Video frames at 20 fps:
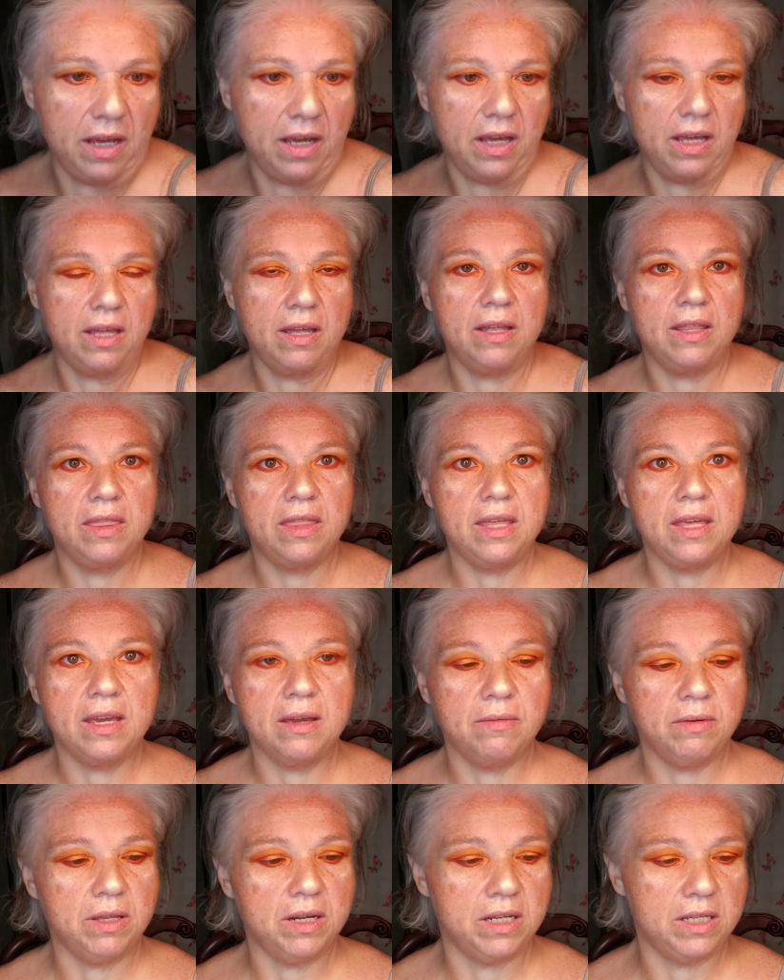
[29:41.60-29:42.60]
I think
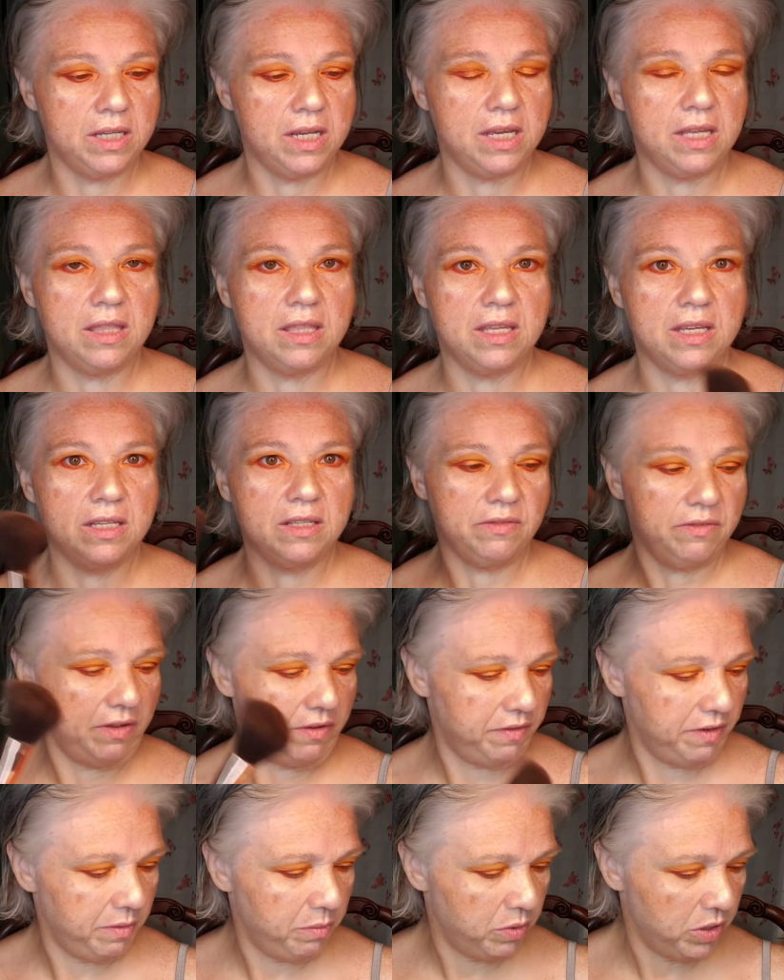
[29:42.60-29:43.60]
I'm going to take this
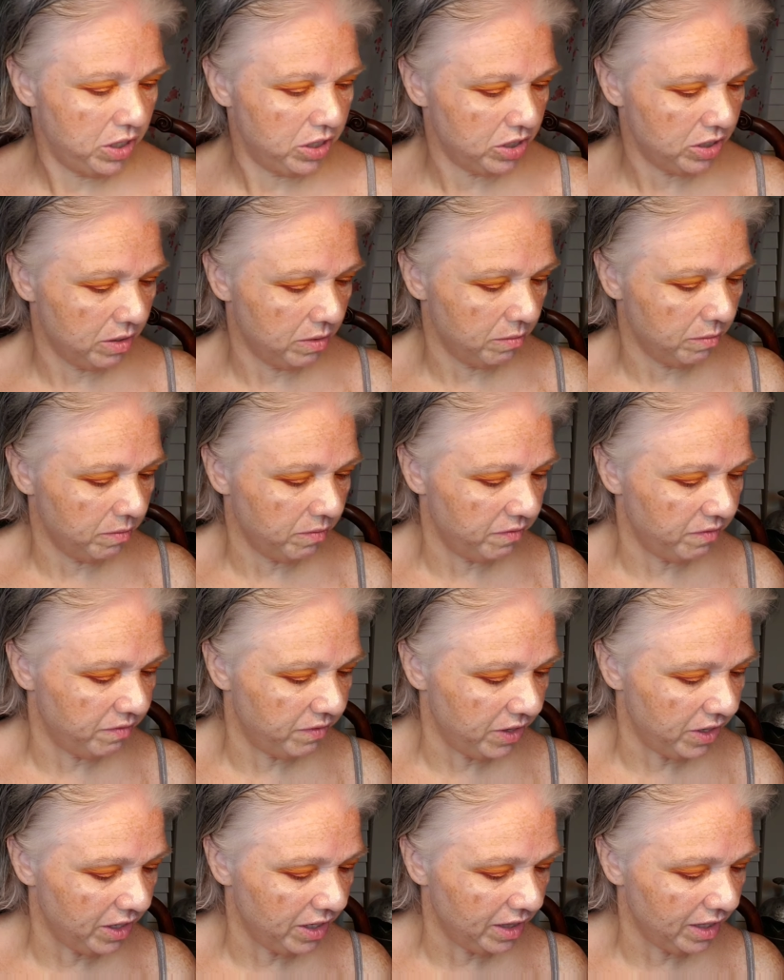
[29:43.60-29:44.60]
fluffy brush and
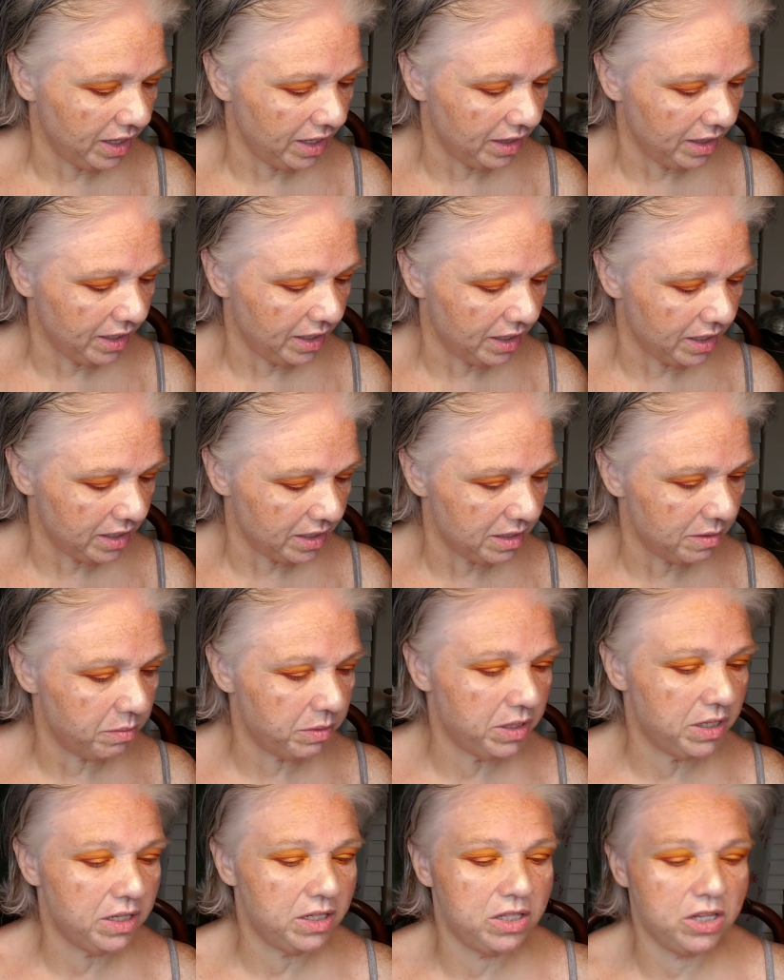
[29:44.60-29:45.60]
very lightly going to dip
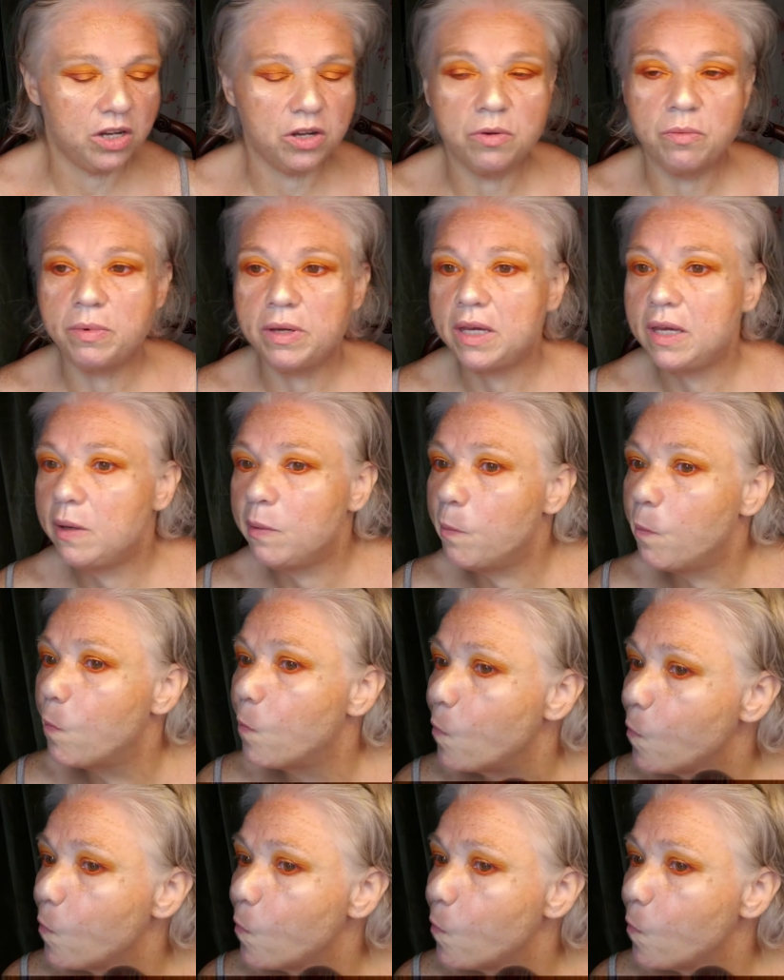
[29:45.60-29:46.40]
into Toby